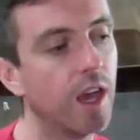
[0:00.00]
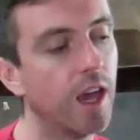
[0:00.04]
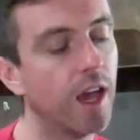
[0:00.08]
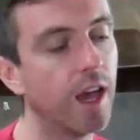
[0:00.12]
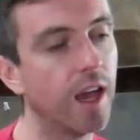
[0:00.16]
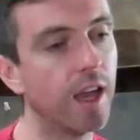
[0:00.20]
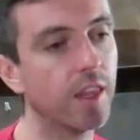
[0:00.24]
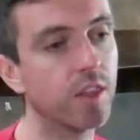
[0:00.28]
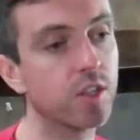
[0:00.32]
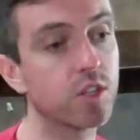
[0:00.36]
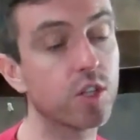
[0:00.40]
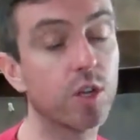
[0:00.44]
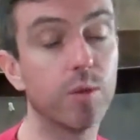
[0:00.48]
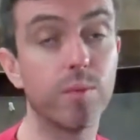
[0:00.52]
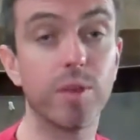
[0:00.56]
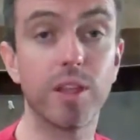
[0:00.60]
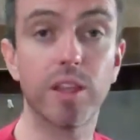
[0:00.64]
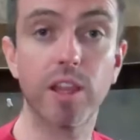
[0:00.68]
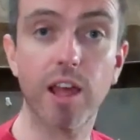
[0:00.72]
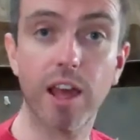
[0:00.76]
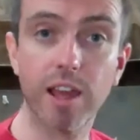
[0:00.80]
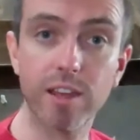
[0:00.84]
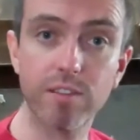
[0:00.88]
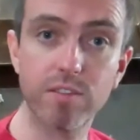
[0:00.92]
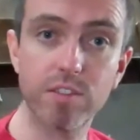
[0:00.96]
Uh, there's going to be
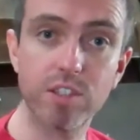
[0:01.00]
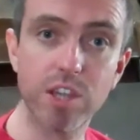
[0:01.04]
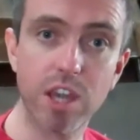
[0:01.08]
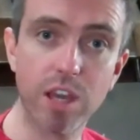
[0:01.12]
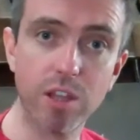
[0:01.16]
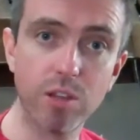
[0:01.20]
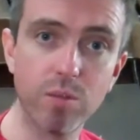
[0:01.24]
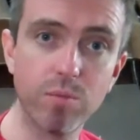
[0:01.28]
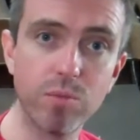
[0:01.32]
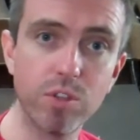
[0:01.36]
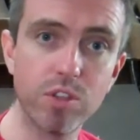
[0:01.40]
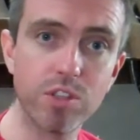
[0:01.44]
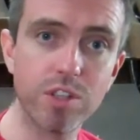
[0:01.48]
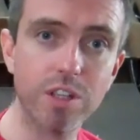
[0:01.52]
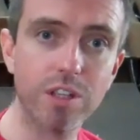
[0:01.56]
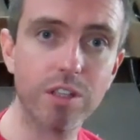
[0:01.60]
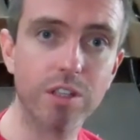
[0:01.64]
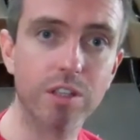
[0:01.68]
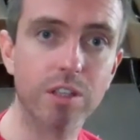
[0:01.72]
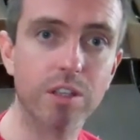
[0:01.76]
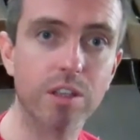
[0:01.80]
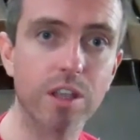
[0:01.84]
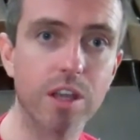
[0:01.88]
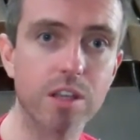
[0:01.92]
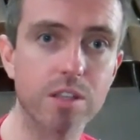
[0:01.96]
live cello
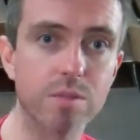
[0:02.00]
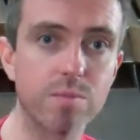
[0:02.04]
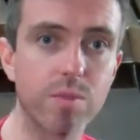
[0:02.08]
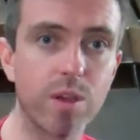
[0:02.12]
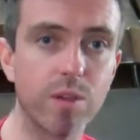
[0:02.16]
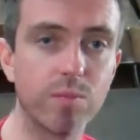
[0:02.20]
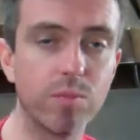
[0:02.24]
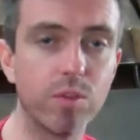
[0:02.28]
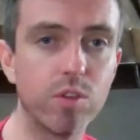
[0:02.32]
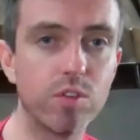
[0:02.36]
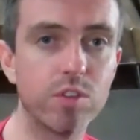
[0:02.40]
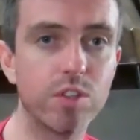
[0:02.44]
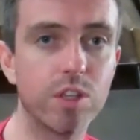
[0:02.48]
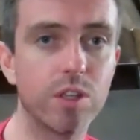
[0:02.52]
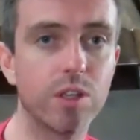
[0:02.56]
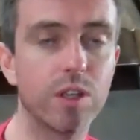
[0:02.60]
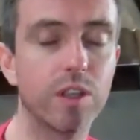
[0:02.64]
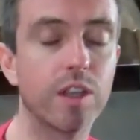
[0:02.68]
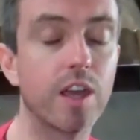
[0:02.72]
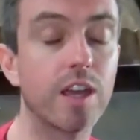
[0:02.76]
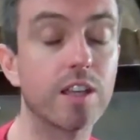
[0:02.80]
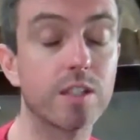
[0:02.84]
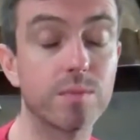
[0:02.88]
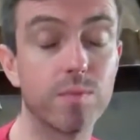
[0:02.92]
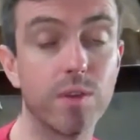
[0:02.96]
music. That's my music.
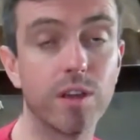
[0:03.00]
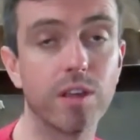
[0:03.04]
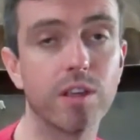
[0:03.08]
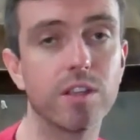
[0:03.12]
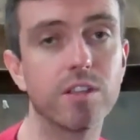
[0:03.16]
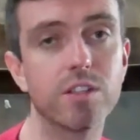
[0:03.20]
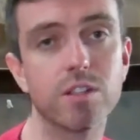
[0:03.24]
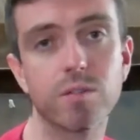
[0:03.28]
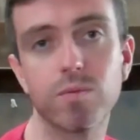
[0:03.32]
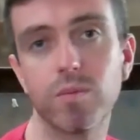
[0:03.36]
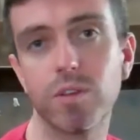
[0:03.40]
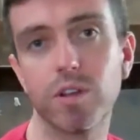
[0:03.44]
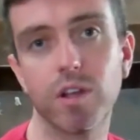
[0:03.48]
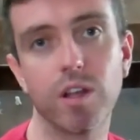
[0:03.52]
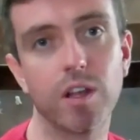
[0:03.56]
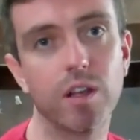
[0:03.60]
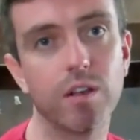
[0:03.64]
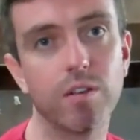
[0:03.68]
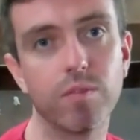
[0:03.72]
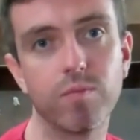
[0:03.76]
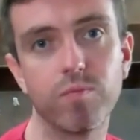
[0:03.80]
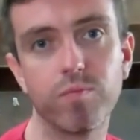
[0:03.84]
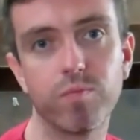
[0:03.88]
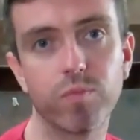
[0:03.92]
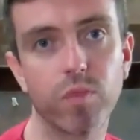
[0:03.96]
That's my instrument, and
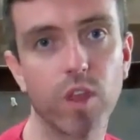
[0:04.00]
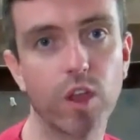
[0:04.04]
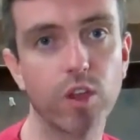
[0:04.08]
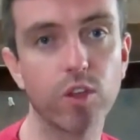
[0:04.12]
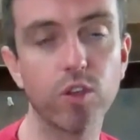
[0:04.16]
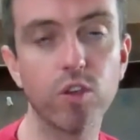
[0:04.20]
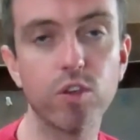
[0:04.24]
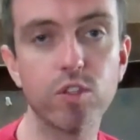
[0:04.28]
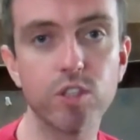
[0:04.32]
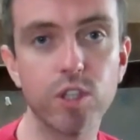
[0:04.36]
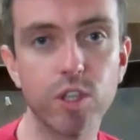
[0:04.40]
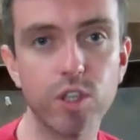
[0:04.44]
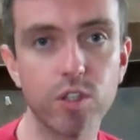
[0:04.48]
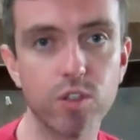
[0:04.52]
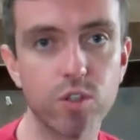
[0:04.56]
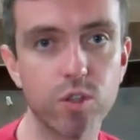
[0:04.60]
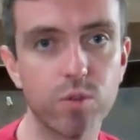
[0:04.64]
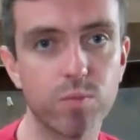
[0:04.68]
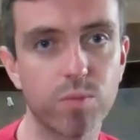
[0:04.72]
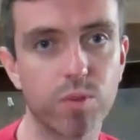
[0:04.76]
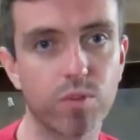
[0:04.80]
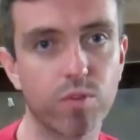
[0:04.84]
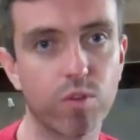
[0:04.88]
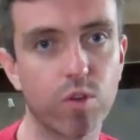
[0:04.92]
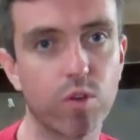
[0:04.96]
I usually do
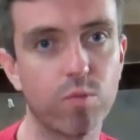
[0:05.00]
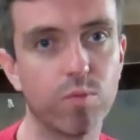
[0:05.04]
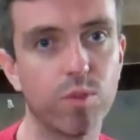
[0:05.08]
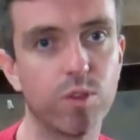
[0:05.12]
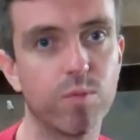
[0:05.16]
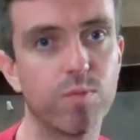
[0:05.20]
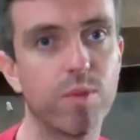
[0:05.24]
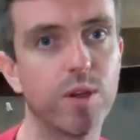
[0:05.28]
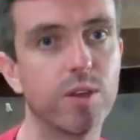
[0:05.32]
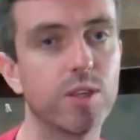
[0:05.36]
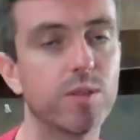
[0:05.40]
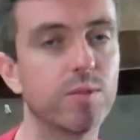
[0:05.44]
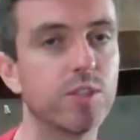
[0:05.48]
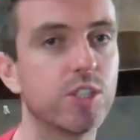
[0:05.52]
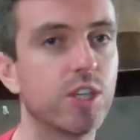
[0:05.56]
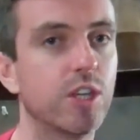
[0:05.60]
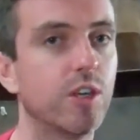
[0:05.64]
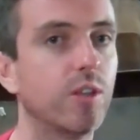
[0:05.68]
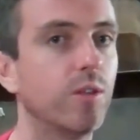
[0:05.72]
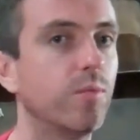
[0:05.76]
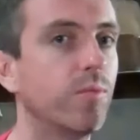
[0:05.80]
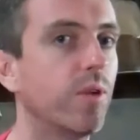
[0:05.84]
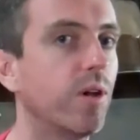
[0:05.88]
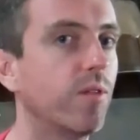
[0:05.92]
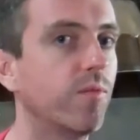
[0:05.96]
perform with my
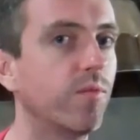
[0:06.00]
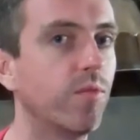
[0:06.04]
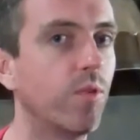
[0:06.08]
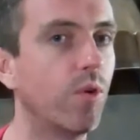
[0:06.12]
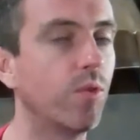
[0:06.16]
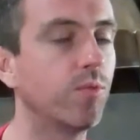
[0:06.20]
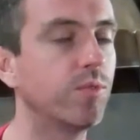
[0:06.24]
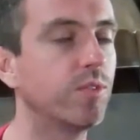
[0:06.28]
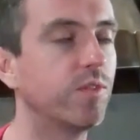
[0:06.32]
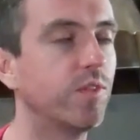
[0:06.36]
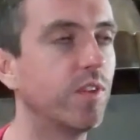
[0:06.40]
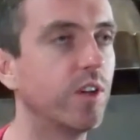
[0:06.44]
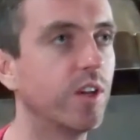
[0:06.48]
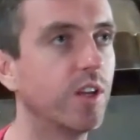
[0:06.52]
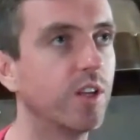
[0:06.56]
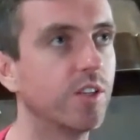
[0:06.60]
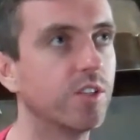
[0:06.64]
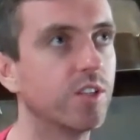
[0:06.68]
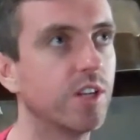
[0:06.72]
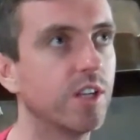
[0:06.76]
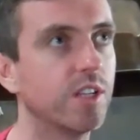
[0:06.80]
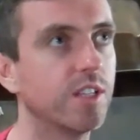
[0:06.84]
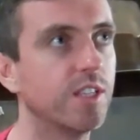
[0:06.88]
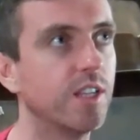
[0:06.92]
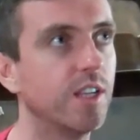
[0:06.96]
cello, but I'm always very
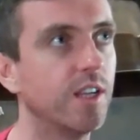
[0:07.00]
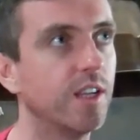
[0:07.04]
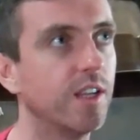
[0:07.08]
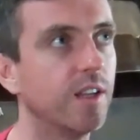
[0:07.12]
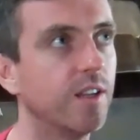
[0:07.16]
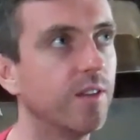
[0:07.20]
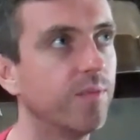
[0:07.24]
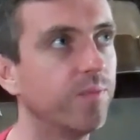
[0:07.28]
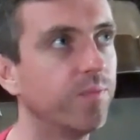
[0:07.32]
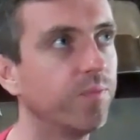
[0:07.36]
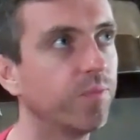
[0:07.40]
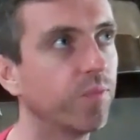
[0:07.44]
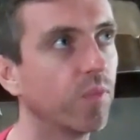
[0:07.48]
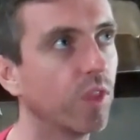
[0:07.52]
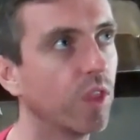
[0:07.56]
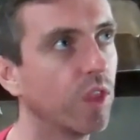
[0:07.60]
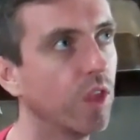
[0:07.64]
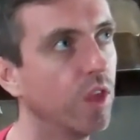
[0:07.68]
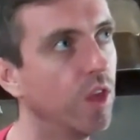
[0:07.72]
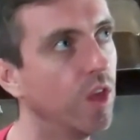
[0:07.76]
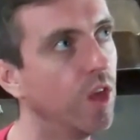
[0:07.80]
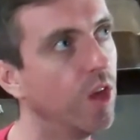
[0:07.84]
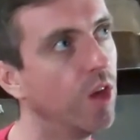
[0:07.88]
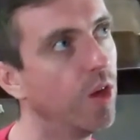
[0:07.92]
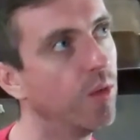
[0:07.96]
interested in
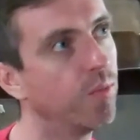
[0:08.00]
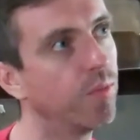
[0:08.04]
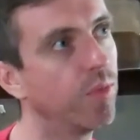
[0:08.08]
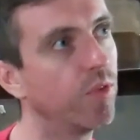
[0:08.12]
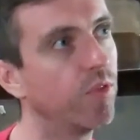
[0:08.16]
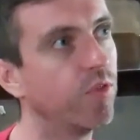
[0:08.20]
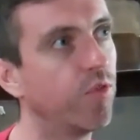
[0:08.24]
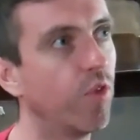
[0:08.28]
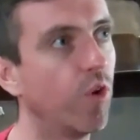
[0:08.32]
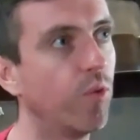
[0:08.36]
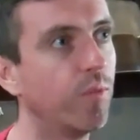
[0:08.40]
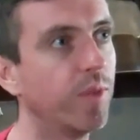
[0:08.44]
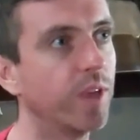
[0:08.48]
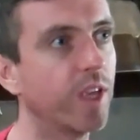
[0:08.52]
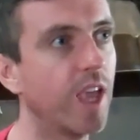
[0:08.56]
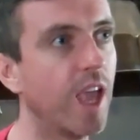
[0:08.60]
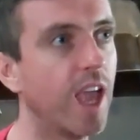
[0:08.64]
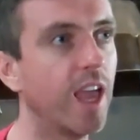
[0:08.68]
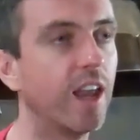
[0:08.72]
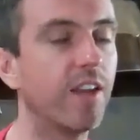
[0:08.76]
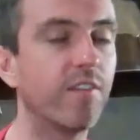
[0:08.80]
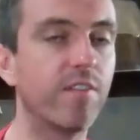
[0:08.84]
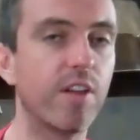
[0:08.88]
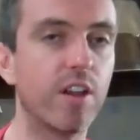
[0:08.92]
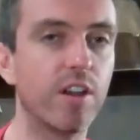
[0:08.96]
performing it
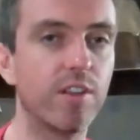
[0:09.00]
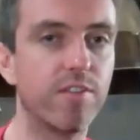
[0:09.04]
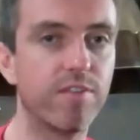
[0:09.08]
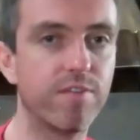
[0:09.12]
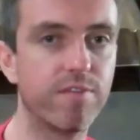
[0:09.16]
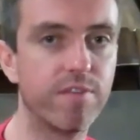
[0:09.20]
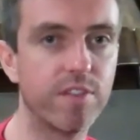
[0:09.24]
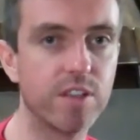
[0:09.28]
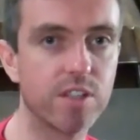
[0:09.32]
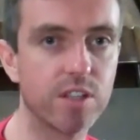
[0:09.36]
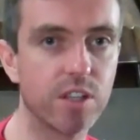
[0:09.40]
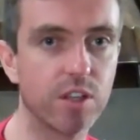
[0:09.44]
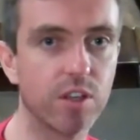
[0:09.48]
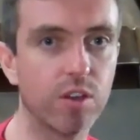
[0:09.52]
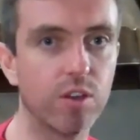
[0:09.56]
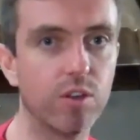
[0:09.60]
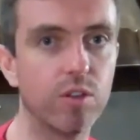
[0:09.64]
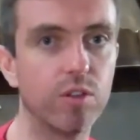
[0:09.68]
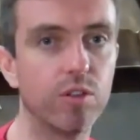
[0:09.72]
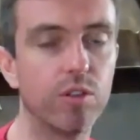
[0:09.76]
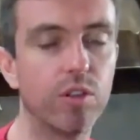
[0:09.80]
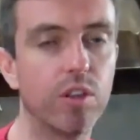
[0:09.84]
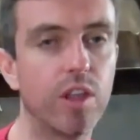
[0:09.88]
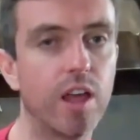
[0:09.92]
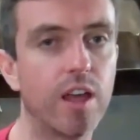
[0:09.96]
in a very
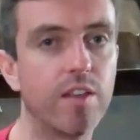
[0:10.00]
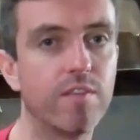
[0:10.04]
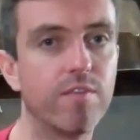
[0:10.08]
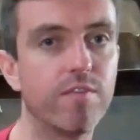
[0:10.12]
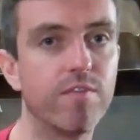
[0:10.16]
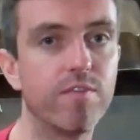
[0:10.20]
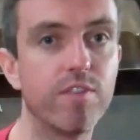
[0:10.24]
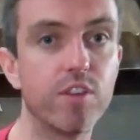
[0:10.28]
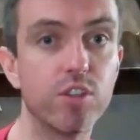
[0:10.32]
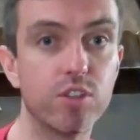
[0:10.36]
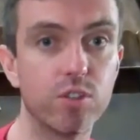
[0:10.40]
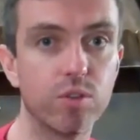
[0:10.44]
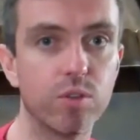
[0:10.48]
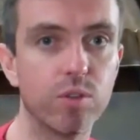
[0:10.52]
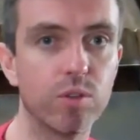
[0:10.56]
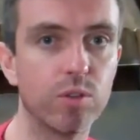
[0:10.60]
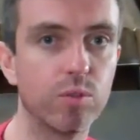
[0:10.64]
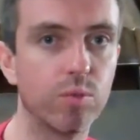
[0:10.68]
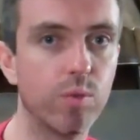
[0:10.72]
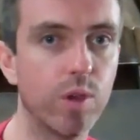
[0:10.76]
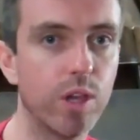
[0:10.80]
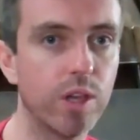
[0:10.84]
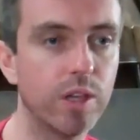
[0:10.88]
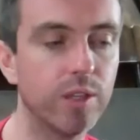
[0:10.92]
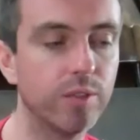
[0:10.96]
physical and visual
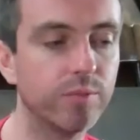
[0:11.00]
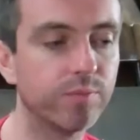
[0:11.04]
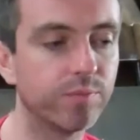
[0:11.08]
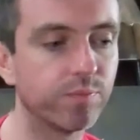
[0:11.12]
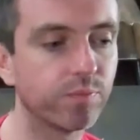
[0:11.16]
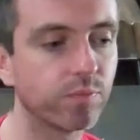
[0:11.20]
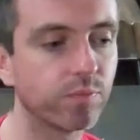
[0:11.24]
way.